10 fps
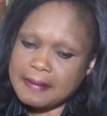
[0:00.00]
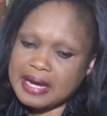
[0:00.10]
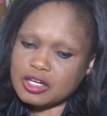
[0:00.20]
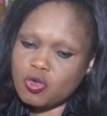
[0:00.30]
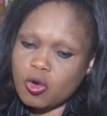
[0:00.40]

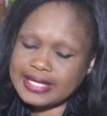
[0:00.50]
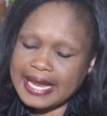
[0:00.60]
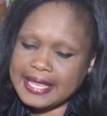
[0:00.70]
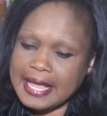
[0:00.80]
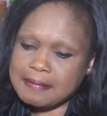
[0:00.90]
about
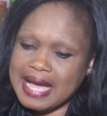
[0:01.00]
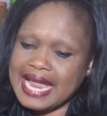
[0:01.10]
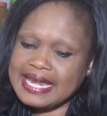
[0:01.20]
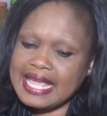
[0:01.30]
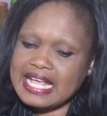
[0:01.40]
water yam
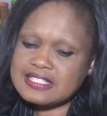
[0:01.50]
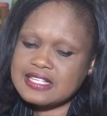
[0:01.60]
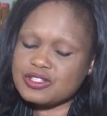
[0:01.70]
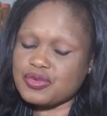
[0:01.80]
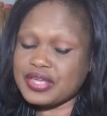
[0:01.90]
and the
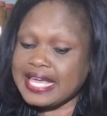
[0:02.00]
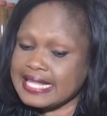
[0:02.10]
essence of